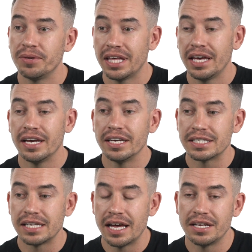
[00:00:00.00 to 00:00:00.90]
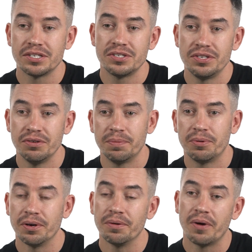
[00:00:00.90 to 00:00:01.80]
with King's led us to a
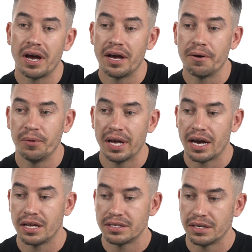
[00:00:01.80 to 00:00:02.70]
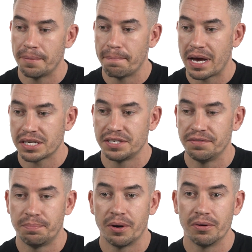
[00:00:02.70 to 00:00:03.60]
point where we had a
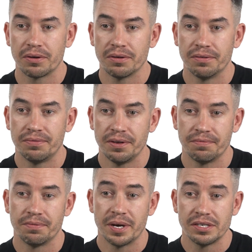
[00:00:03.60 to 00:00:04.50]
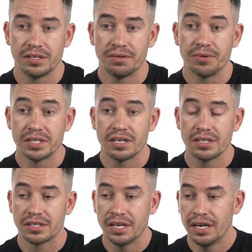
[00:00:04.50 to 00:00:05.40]
massive bulk of information and
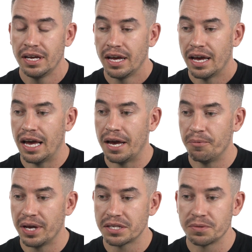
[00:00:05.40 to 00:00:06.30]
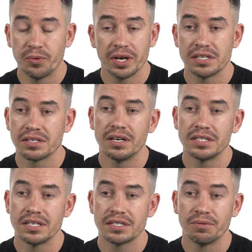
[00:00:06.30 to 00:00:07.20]
research. We had some wicked
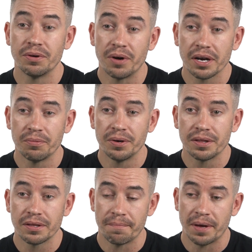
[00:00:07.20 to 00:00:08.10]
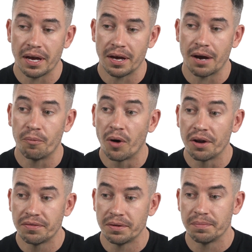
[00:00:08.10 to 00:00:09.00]
scientists that we were working with, and one
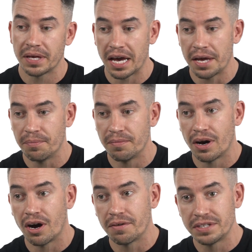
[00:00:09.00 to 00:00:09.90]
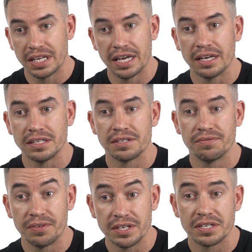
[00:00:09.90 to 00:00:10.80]
of them came after King's and
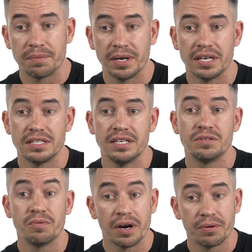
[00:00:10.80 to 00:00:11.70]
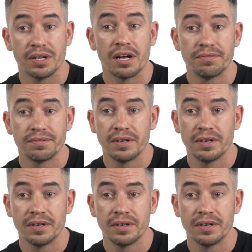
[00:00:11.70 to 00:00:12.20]
finished their PhD to work with Luhv.